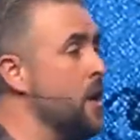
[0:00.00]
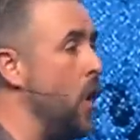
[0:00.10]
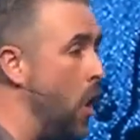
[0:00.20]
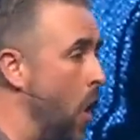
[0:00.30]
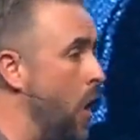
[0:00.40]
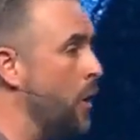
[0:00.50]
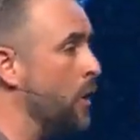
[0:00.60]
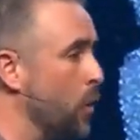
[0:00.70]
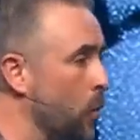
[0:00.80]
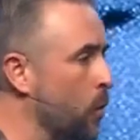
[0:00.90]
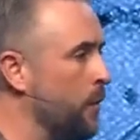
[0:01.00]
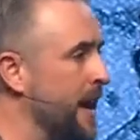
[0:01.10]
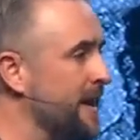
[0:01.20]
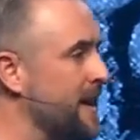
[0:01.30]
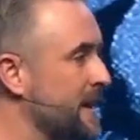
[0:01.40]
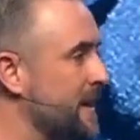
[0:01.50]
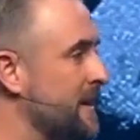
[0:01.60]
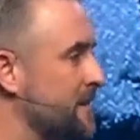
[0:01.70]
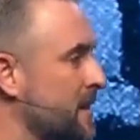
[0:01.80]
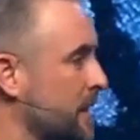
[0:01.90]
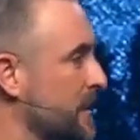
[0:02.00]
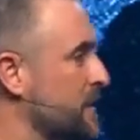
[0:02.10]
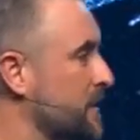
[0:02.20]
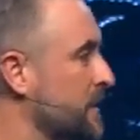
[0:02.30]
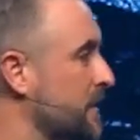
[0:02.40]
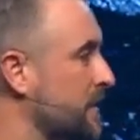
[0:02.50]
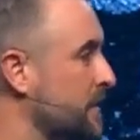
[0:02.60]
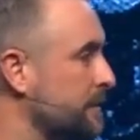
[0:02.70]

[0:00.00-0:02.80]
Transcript: all old identities and allegiances.